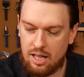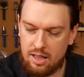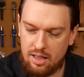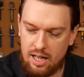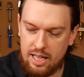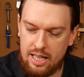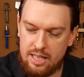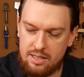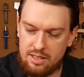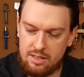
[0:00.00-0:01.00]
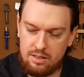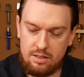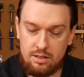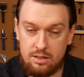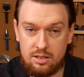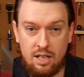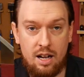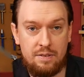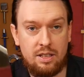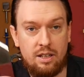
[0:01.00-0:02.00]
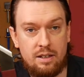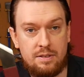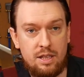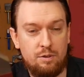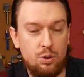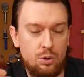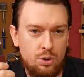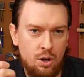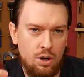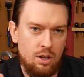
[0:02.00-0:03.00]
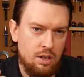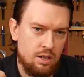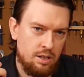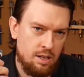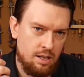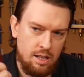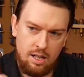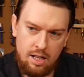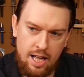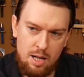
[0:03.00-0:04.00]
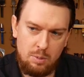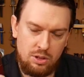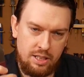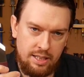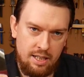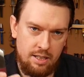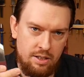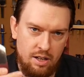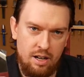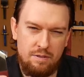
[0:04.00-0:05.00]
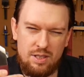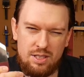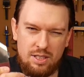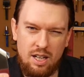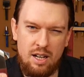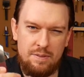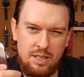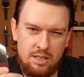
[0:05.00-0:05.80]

And that is skiving knives. If you're not able to get a knife, skiving,